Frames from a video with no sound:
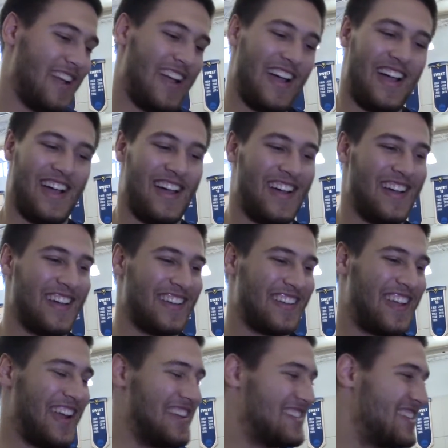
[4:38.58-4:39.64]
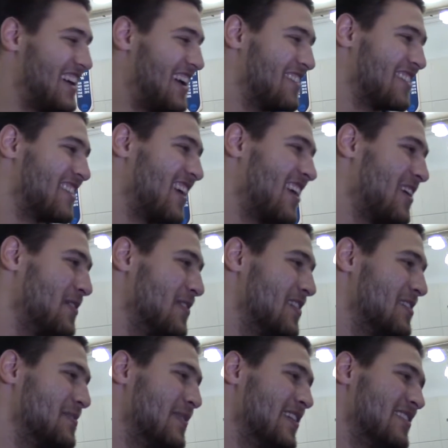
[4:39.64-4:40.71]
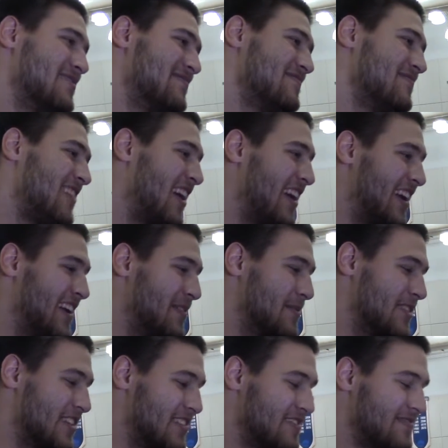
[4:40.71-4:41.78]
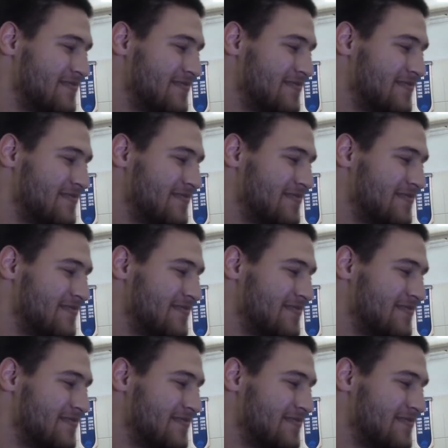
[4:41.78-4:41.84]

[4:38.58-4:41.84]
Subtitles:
I can't say I ever thought I would, but I am, so.